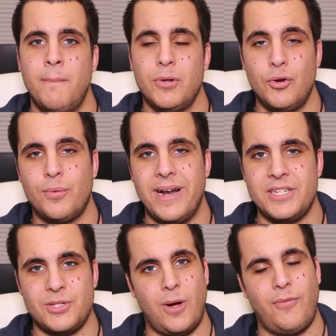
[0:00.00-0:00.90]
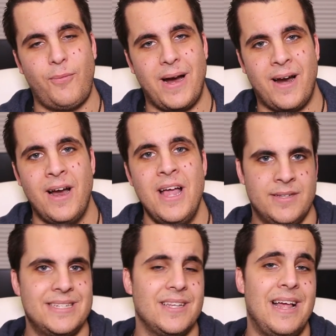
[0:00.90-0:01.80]
Blu-ray software.
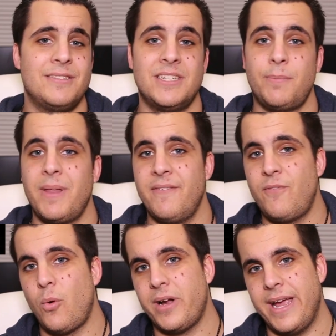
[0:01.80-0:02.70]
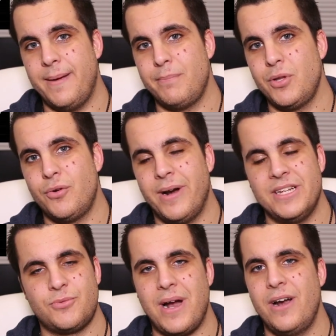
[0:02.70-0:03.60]
This allows it to play 4K
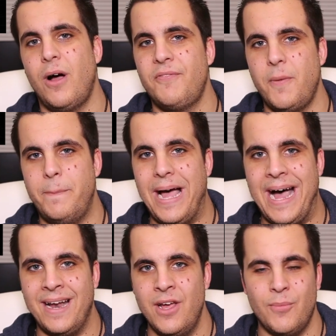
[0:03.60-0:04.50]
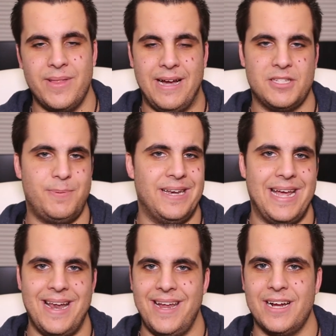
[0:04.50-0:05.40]
Blu-rays right off the bat without spending
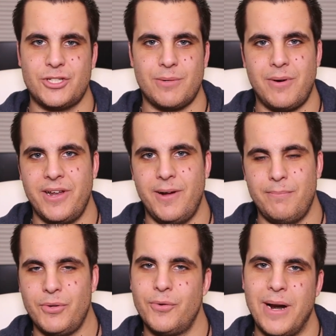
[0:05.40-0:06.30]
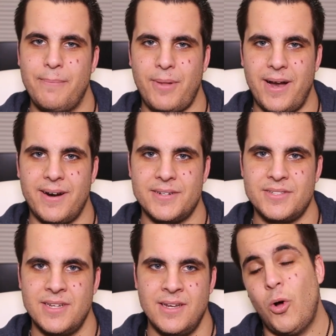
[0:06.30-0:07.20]
any extra money on Blu-ray
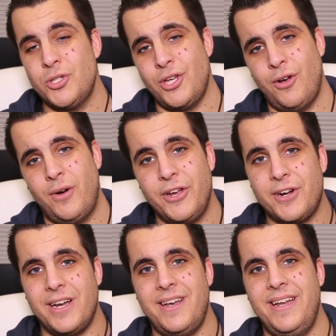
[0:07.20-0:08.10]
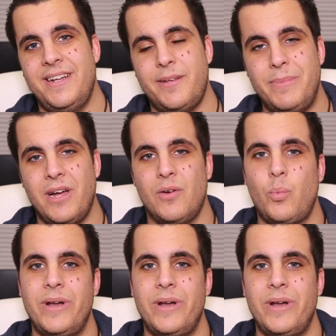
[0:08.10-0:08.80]
players. Also, you're gonna need to be on